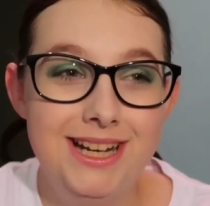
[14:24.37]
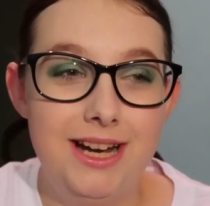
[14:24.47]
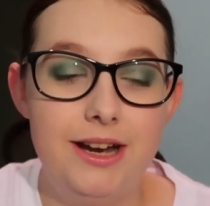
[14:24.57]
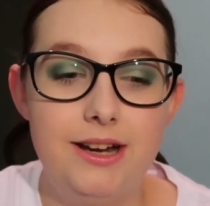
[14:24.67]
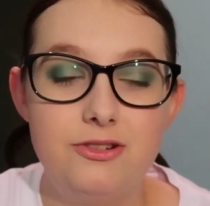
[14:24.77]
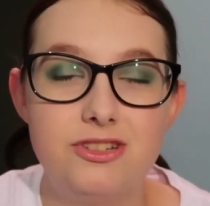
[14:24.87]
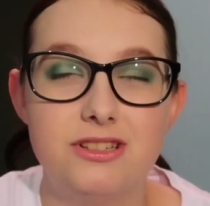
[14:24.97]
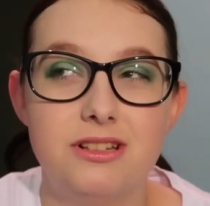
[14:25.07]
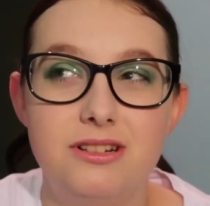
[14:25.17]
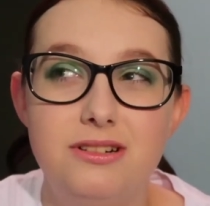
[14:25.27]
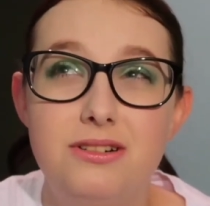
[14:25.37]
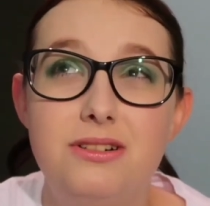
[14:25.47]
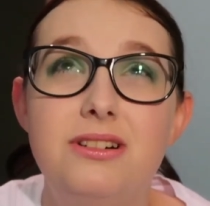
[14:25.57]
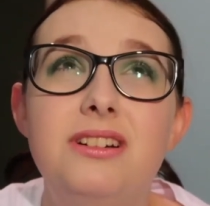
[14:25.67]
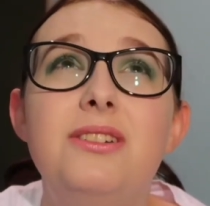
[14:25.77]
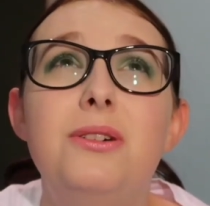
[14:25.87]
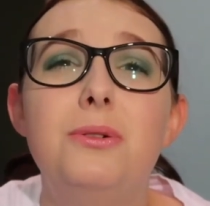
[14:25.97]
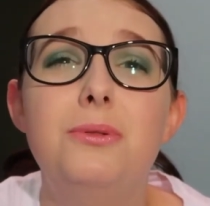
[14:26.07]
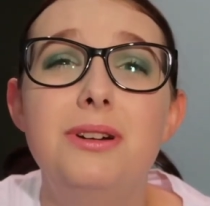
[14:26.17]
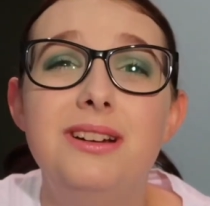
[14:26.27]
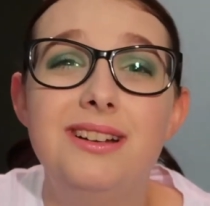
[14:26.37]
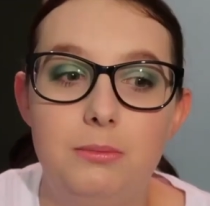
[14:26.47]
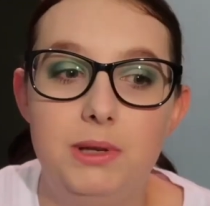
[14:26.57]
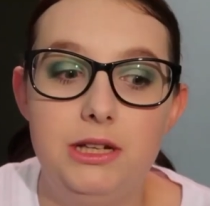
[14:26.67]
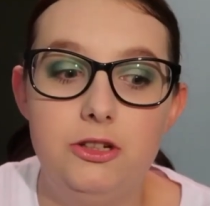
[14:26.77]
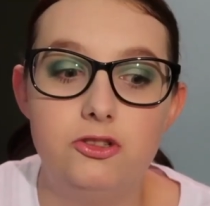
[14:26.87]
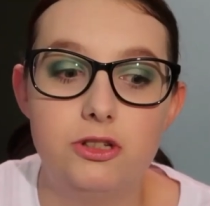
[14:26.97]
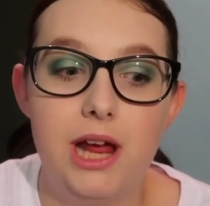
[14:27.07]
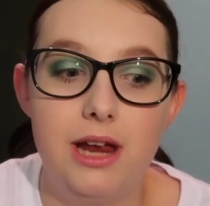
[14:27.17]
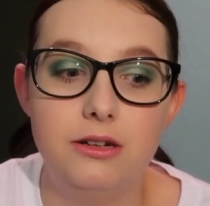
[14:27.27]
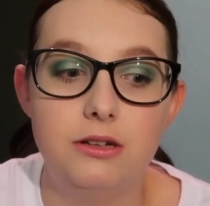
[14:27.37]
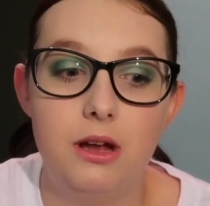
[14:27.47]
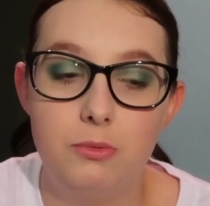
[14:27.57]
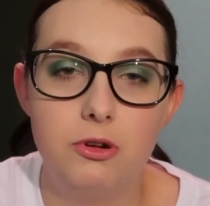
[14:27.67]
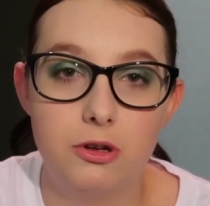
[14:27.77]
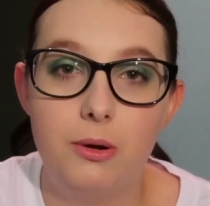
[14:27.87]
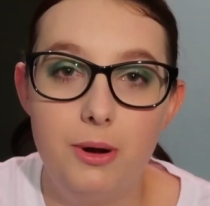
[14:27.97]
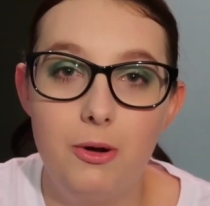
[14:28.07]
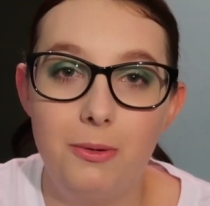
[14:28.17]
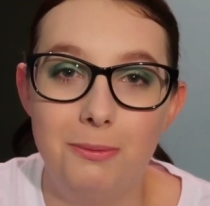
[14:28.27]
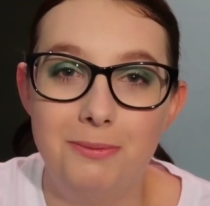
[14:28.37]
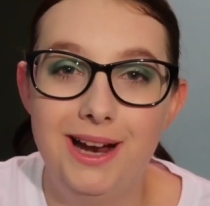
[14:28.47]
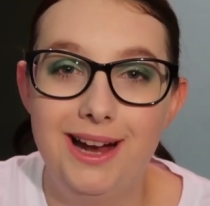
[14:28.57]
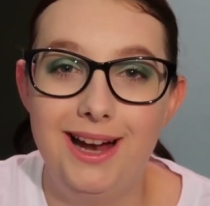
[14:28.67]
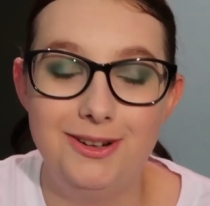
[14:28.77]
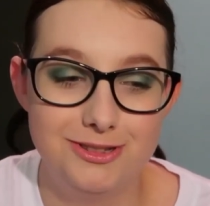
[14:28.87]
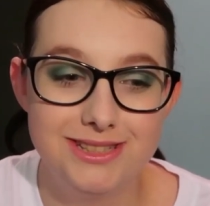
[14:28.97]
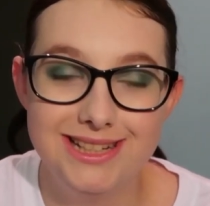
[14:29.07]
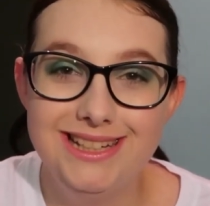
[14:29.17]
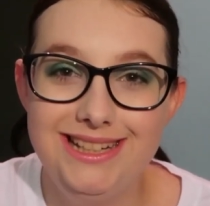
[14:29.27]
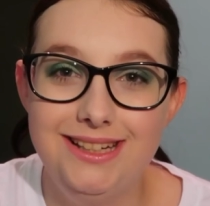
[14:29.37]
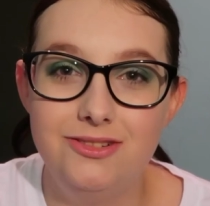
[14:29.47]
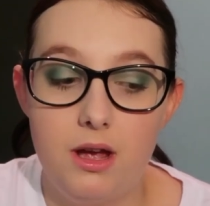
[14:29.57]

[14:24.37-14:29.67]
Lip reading: And I was just like, oh no, please just end. I want to go home. I want to leave.